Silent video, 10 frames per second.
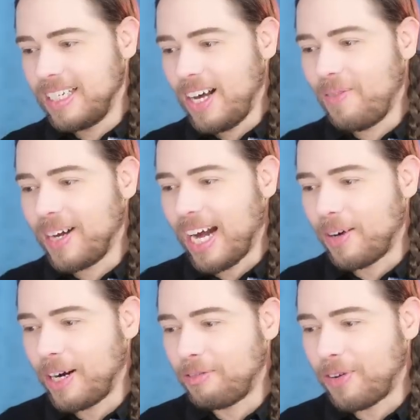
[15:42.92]
Oh my
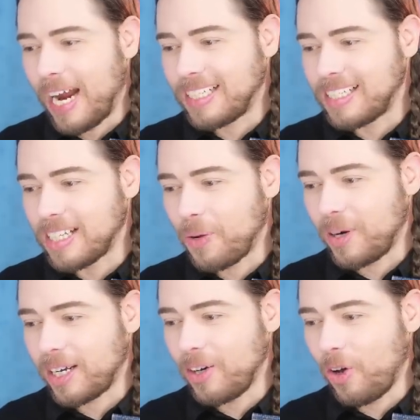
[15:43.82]
God, Red Frag says, I
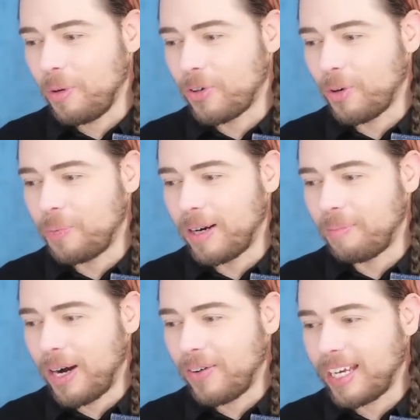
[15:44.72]
work in global corporate
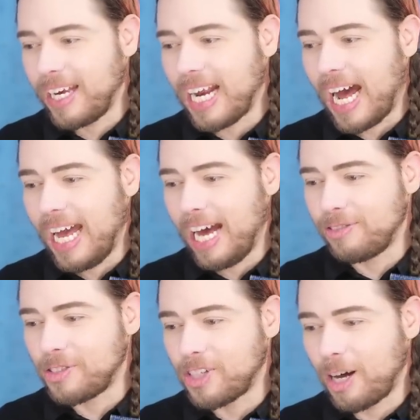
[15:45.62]
American. I
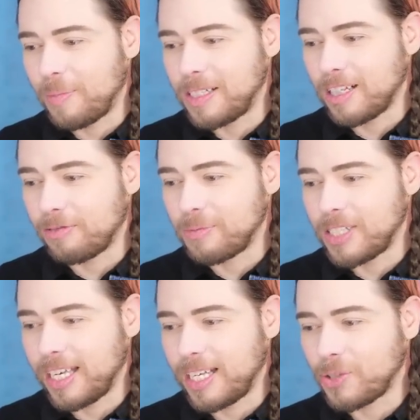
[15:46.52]
have to stop myself from
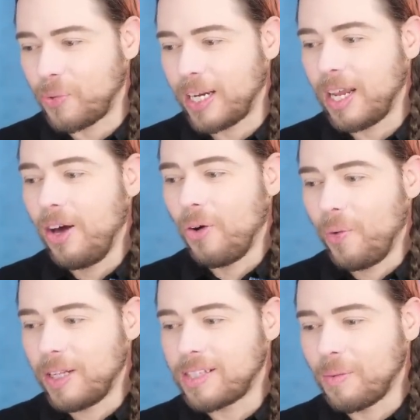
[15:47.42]
saying yes, queen,
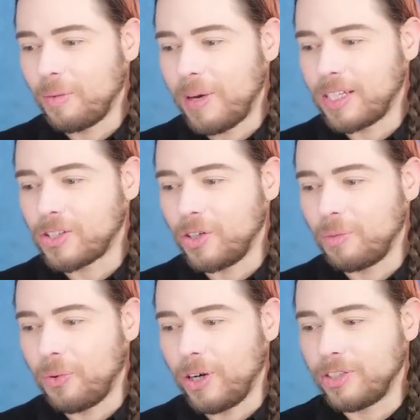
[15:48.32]
when someone makes a
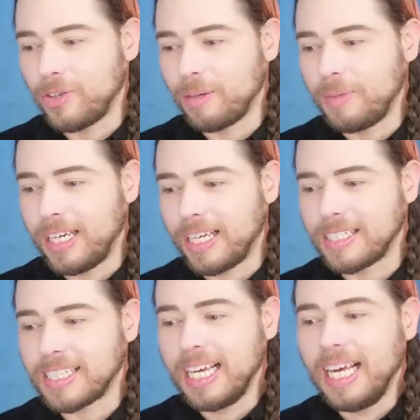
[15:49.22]
good point during
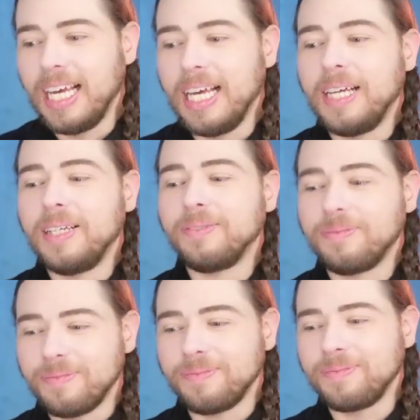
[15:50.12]
meetings.
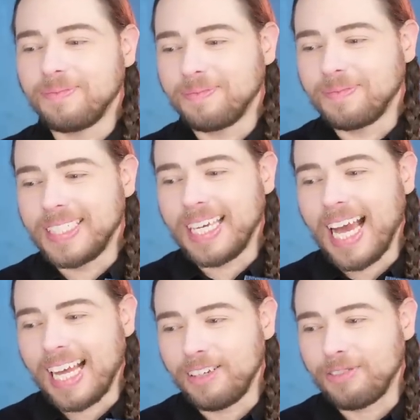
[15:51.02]

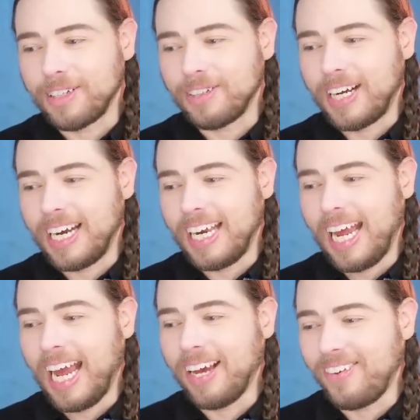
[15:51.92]
Yeah, difficult, right?
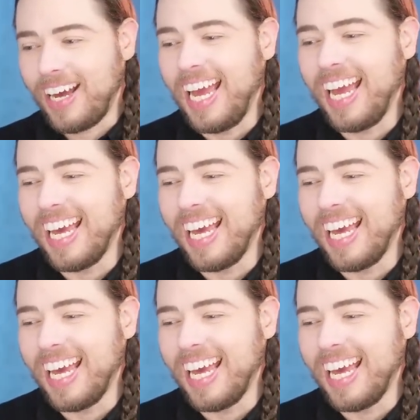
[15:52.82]
Hey, queen.